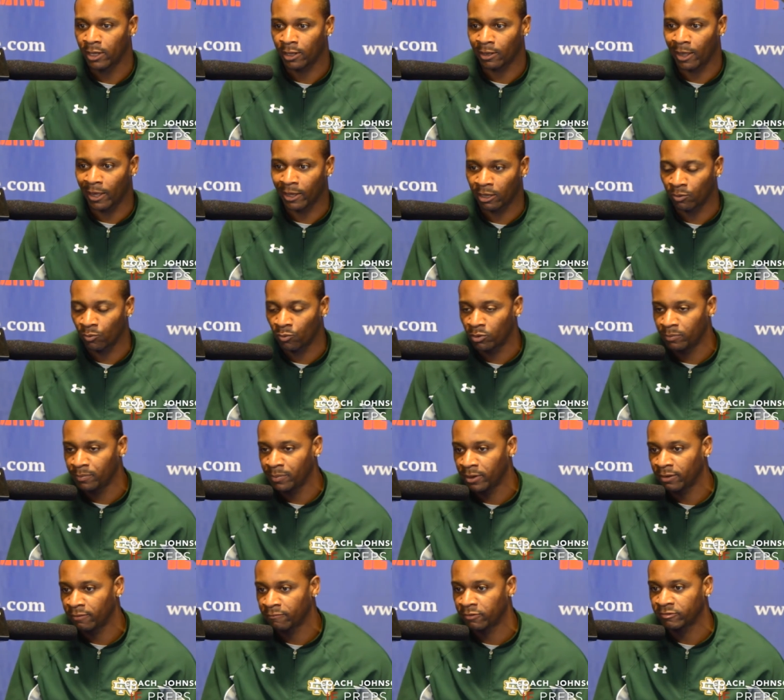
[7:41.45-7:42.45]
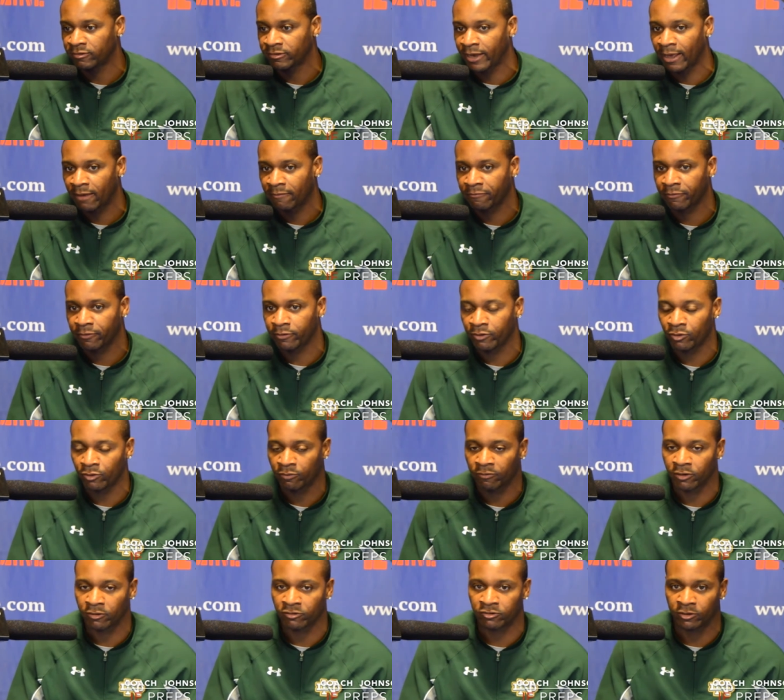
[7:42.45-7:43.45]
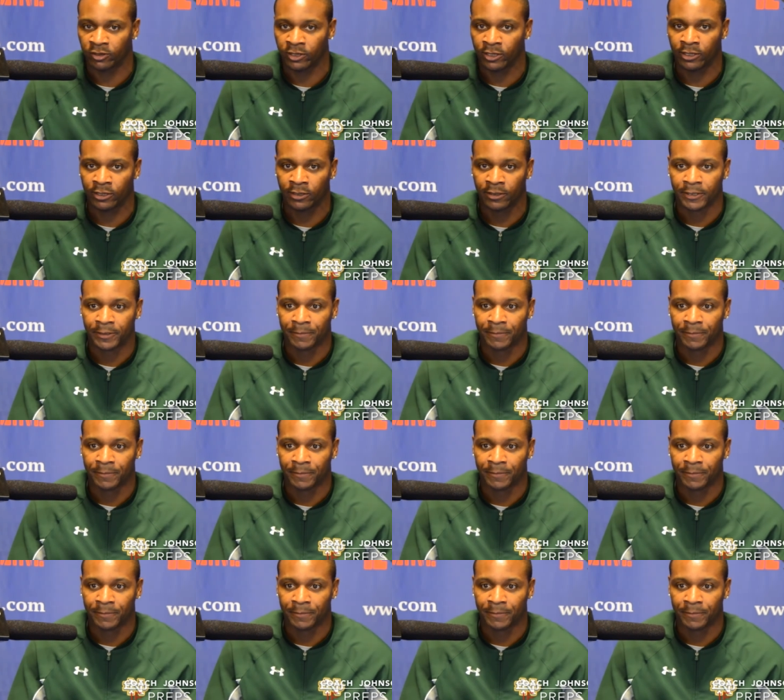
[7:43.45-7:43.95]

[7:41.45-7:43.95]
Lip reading: like it would be of a Stanford University.